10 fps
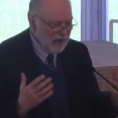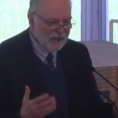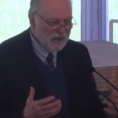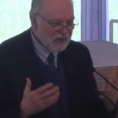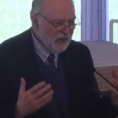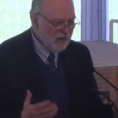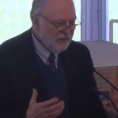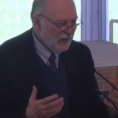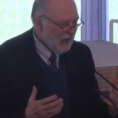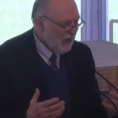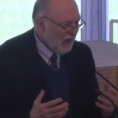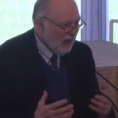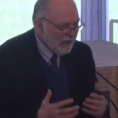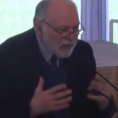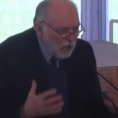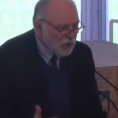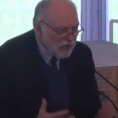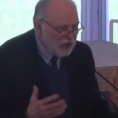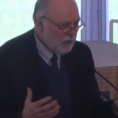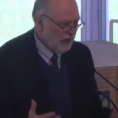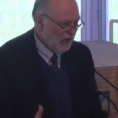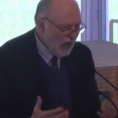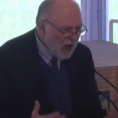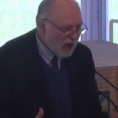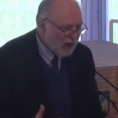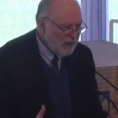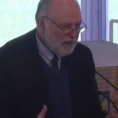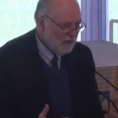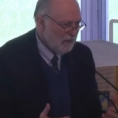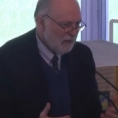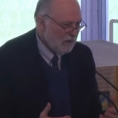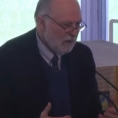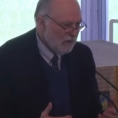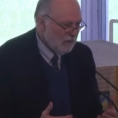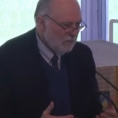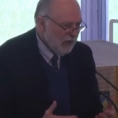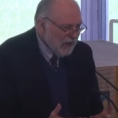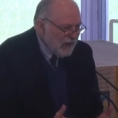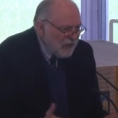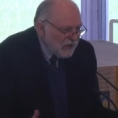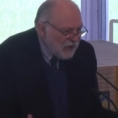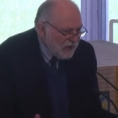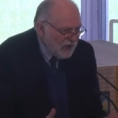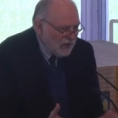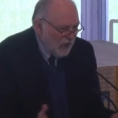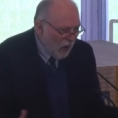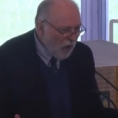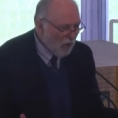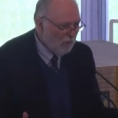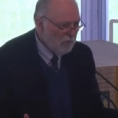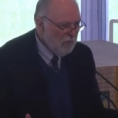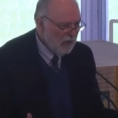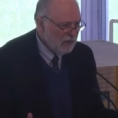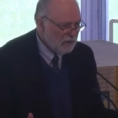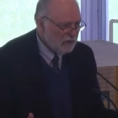myself, I know she's with God, but this is home.